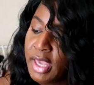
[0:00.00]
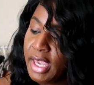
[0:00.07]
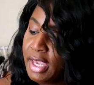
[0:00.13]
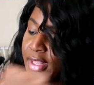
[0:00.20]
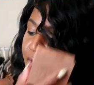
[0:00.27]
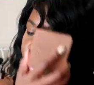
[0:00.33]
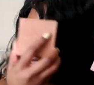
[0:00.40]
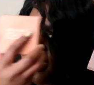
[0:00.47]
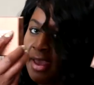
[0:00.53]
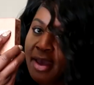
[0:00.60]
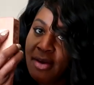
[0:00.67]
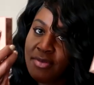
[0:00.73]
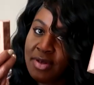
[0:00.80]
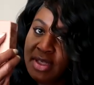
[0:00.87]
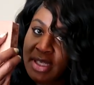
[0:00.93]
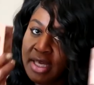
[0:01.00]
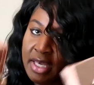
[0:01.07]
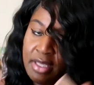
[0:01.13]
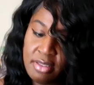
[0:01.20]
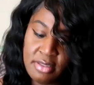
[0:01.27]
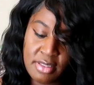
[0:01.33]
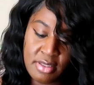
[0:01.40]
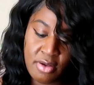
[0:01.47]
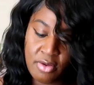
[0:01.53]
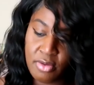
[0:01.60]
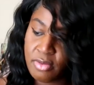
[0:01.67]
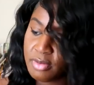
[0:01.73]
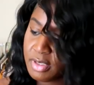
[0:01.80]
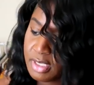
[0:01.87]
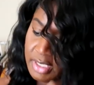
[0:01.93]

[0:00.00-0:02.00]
and i have lit so